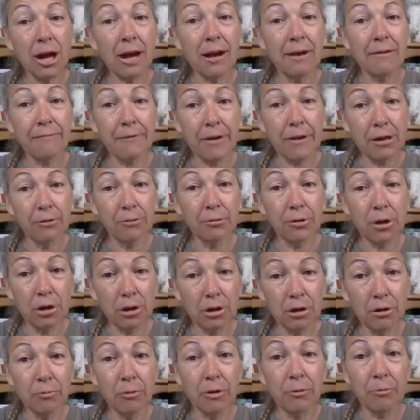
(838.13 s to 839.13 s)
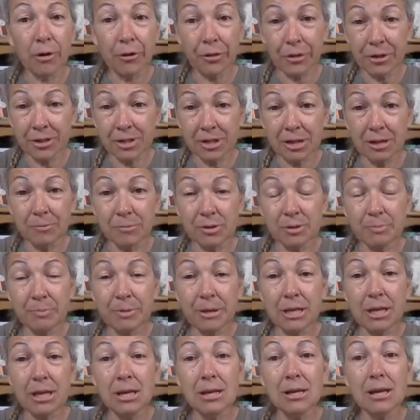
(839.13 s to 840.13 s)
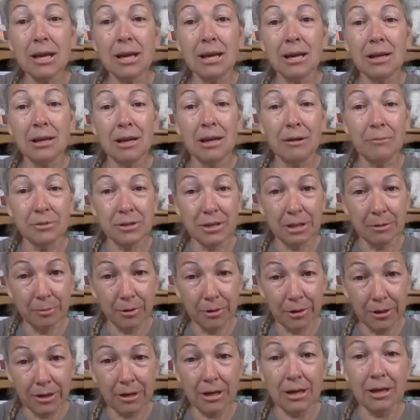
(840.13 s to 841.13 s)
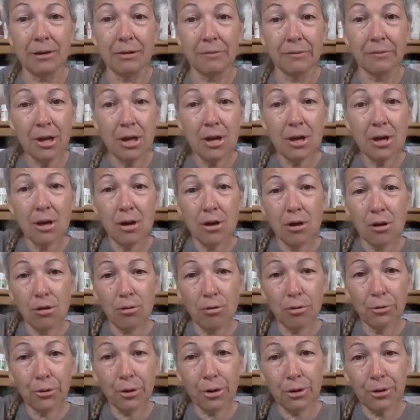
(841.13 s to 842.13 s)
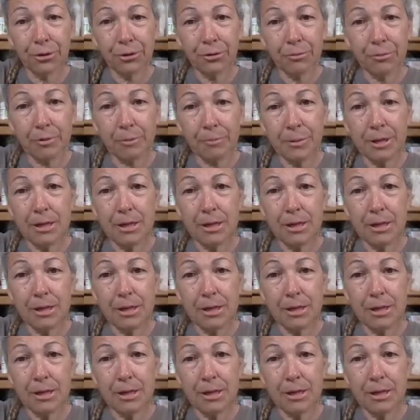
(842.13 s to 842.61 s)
I followed her. We went the same speed, and I was able to kind of hold the halter up